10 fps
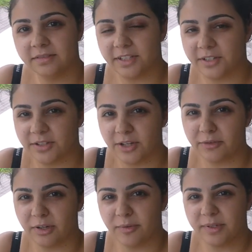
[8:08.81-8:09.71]
You just
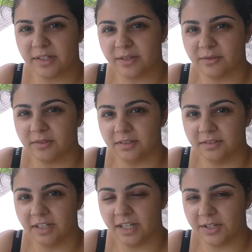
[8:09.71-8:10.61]
don't know until
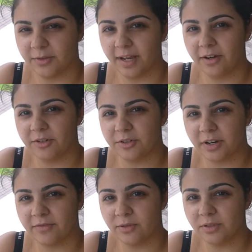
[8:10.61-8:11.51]
until egg
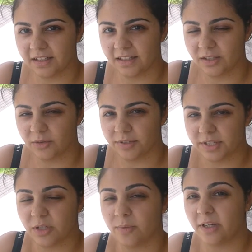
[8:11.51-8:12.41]
retrieval or
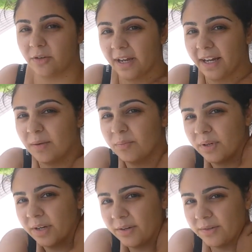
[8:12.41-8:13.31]
until we create
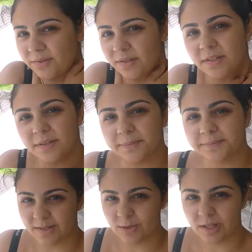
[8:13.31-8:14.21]
embryos.
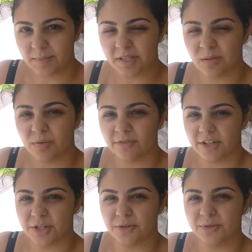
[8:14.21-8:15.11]
It's all up to the
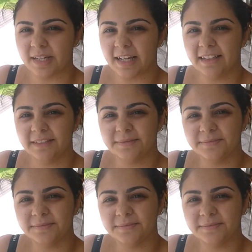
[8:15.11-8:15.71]
professionals now.